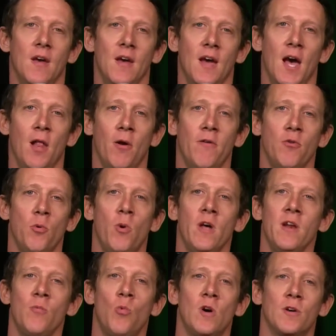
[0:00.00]
Hello, everyone,
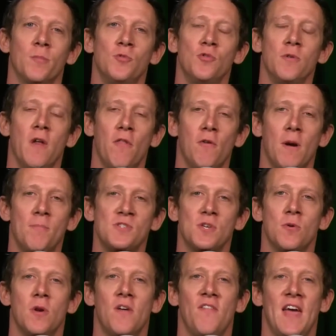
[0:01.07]
and welcome to another
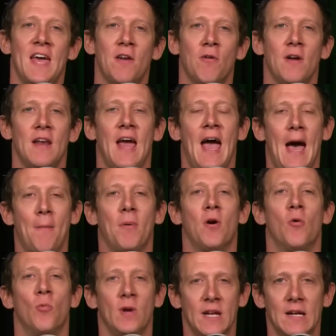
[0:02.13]
episode of Android App
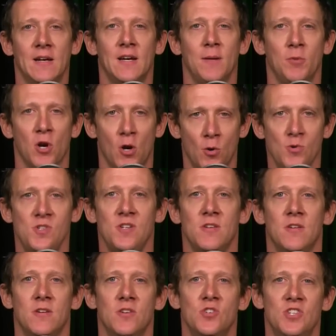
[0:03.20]
Arena. I'm your host,
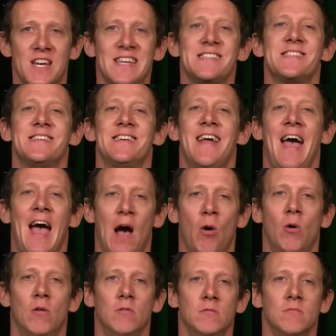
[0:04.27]
Jason
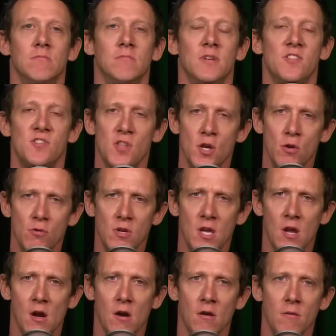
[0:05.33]
Howell. It's the new
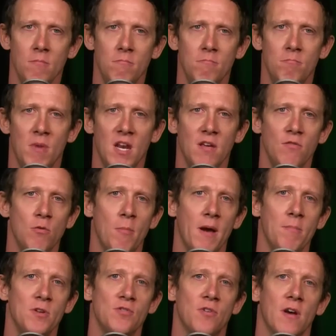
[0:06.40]
year, and many of you might
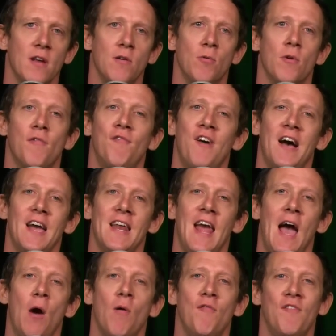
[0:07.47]
be trying to refine
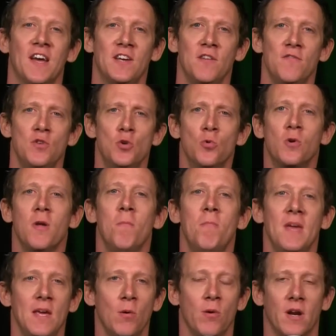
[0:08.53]
how effective you can
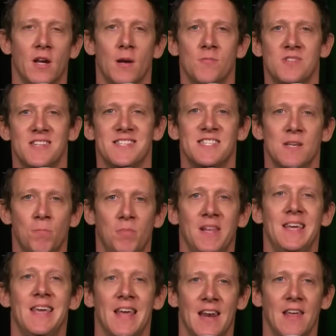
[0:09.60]
be when it comes to
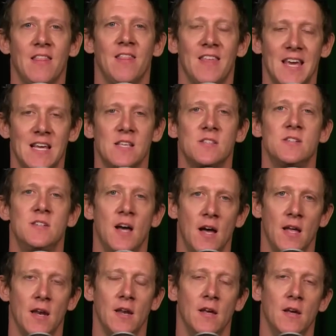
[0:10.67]
simply getting things
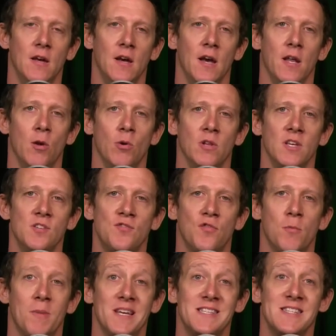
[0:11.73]
done. I know, at least
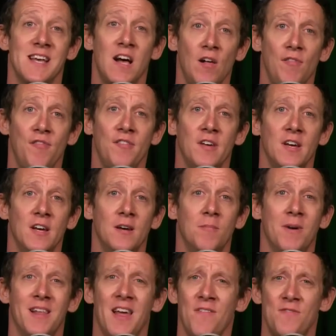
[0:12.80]
for myself,
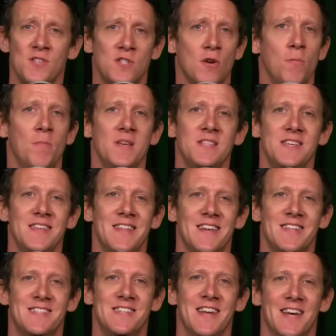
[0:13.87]
my life is so busy that
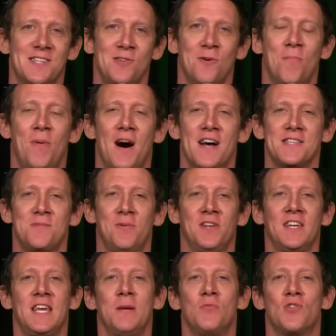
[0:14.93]
it's next to impossible
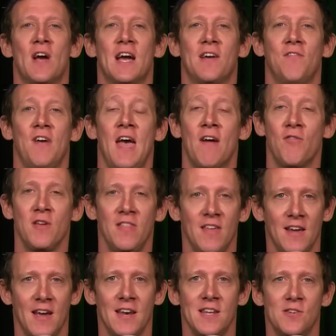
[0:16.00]
to keep track of
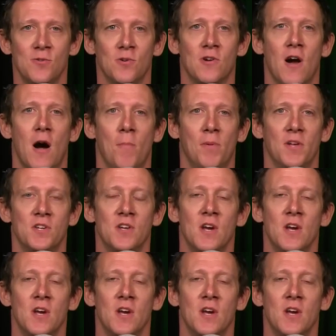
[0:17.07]
everything I need to accomplish